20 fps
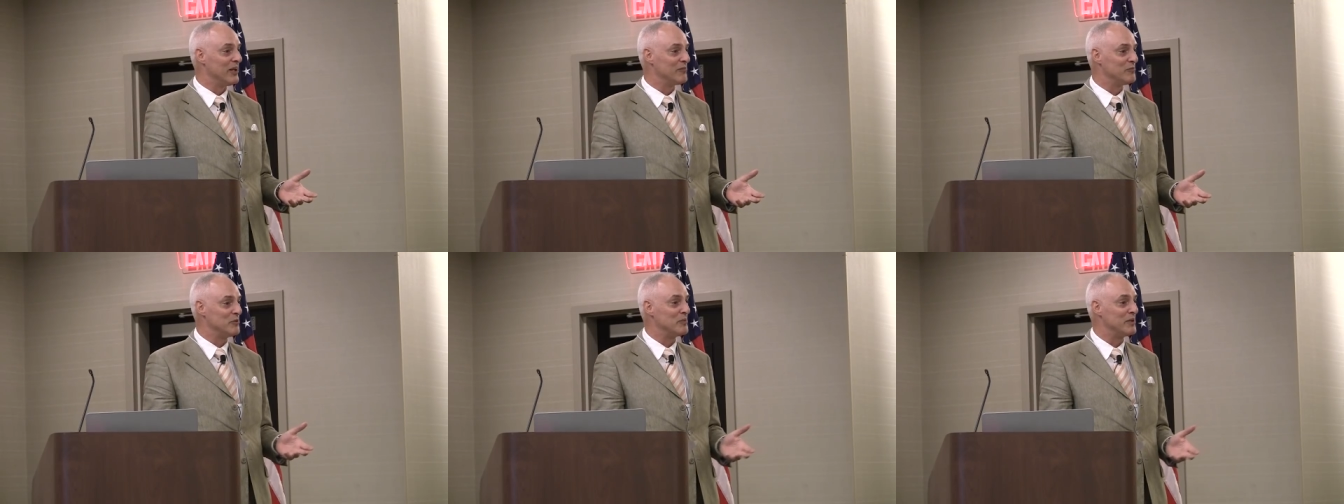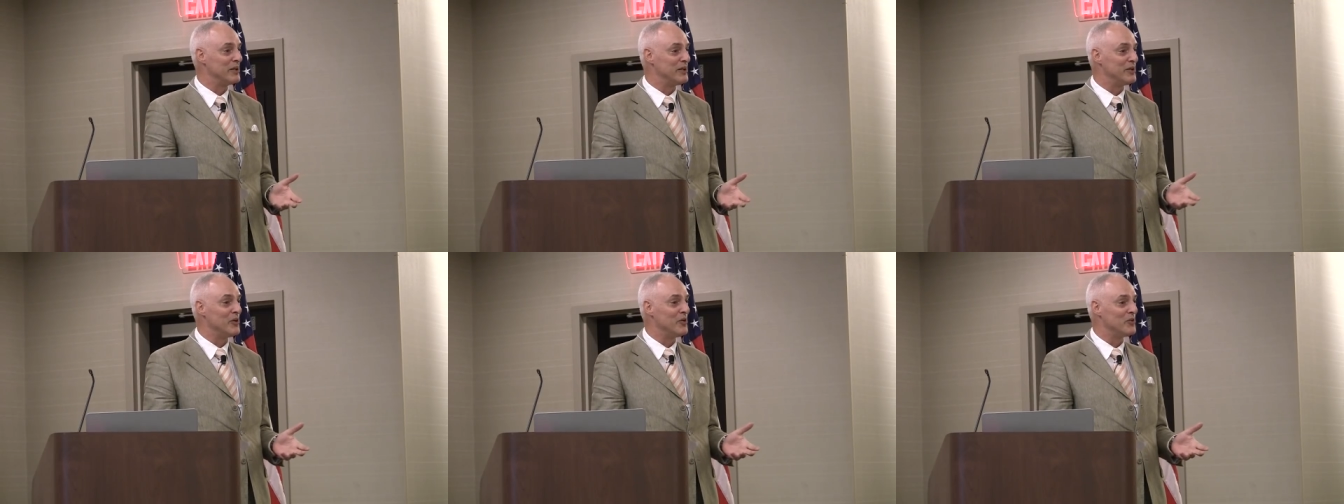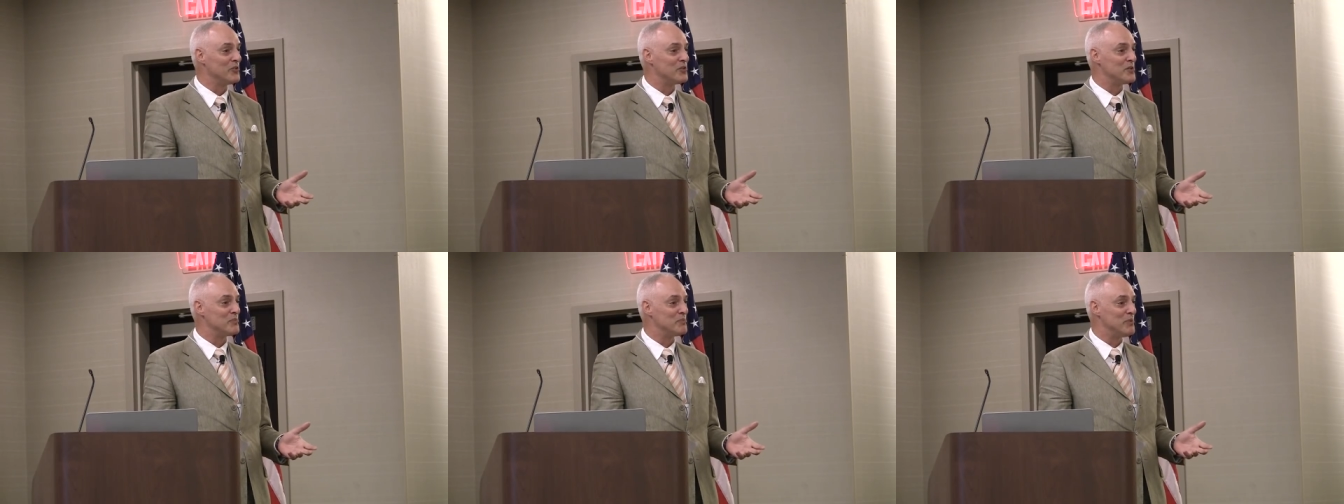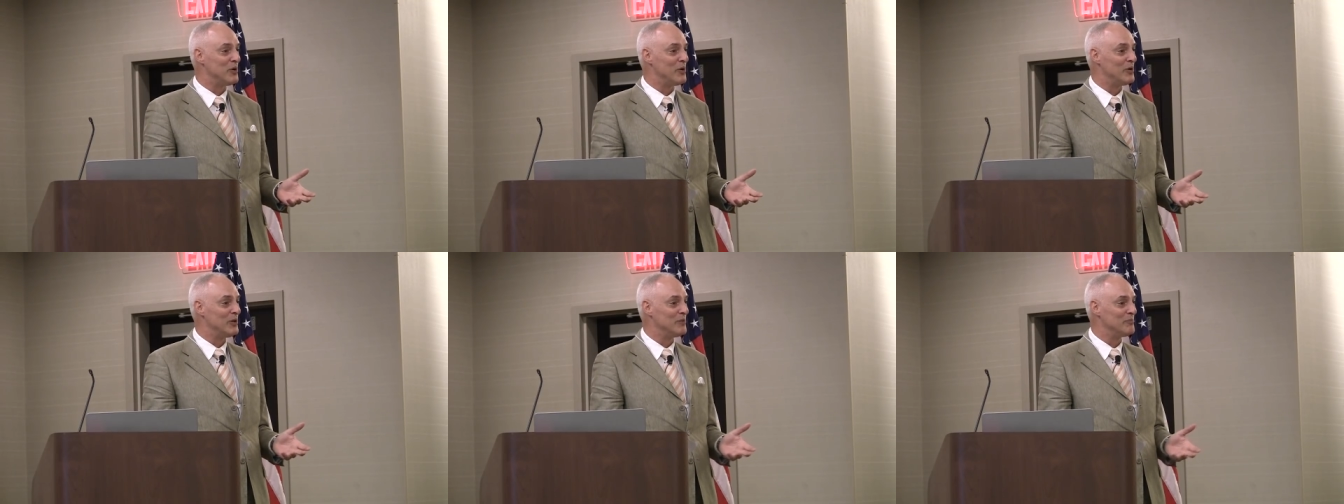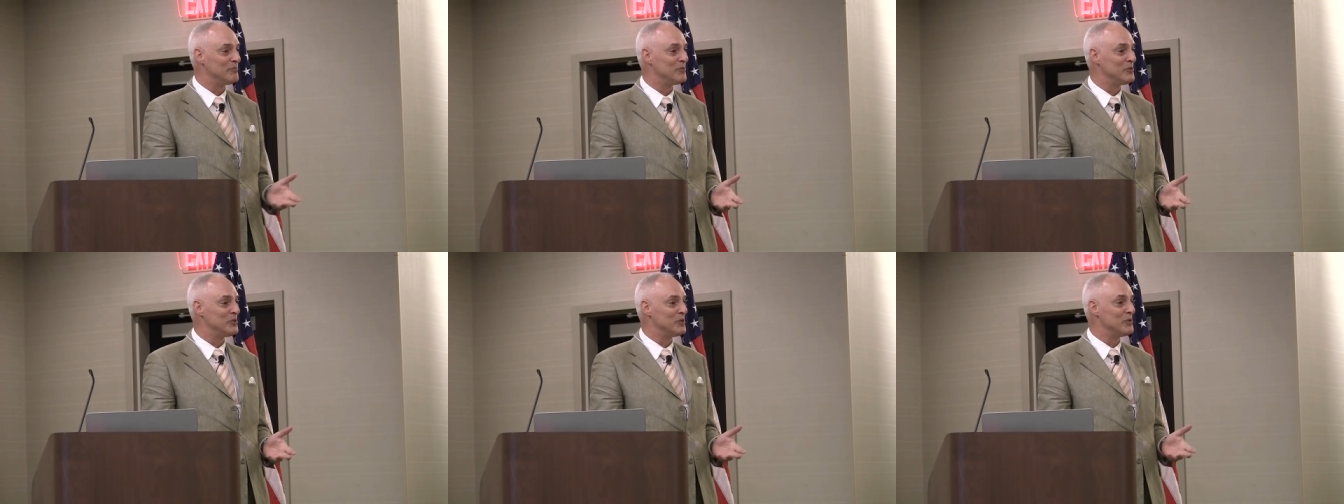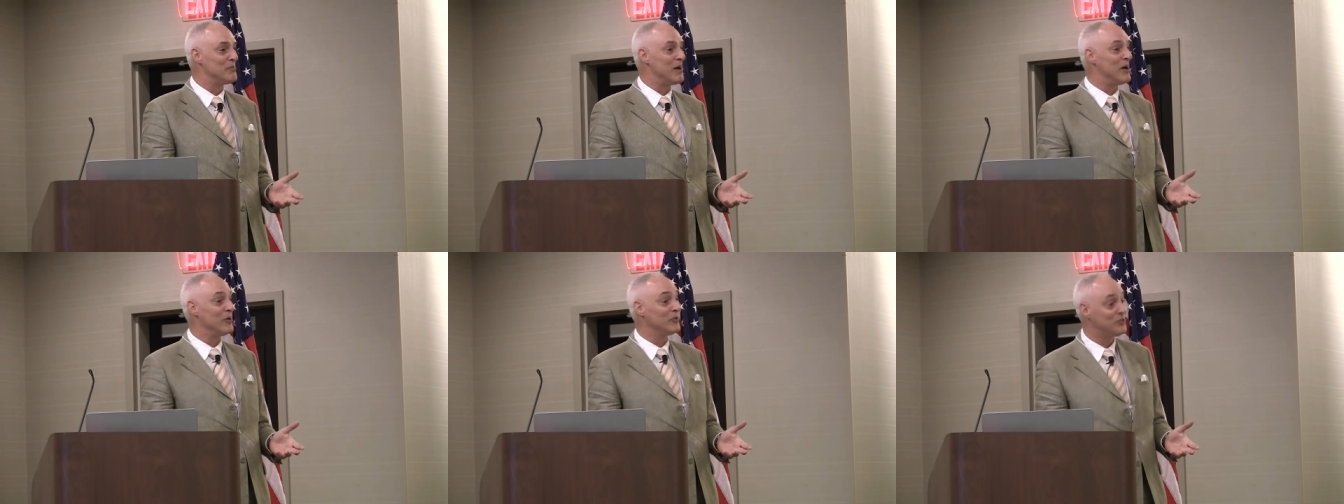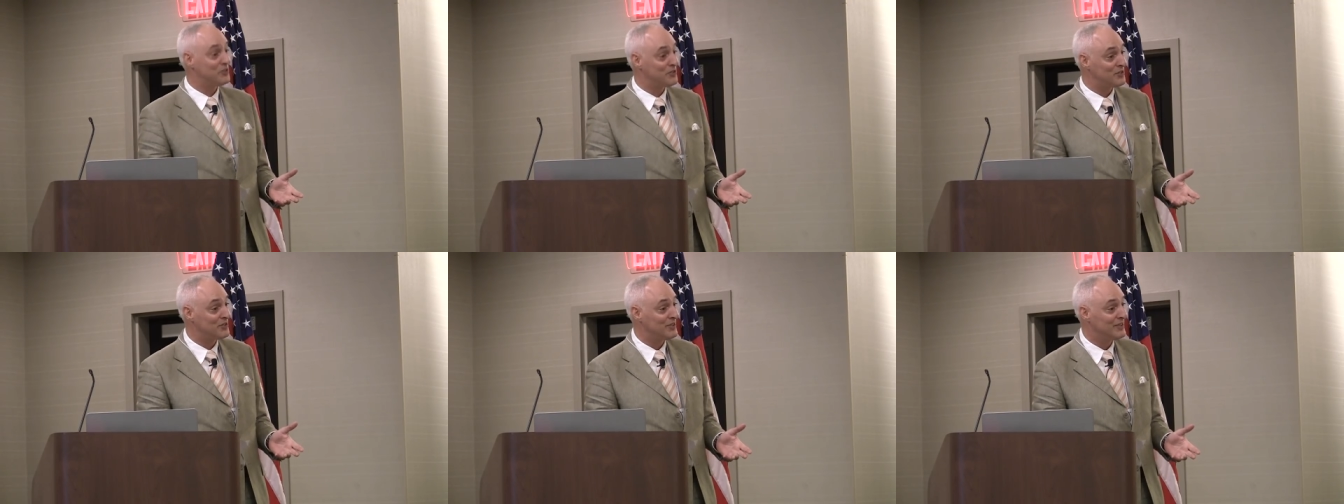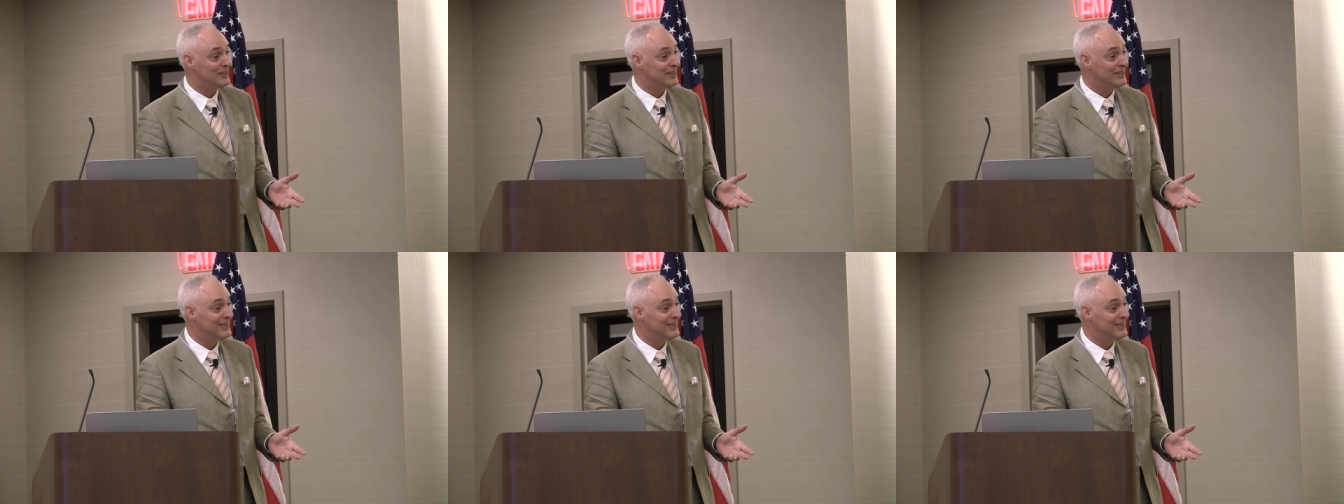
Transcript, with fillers: Everybody knows the poem, To a Mouse.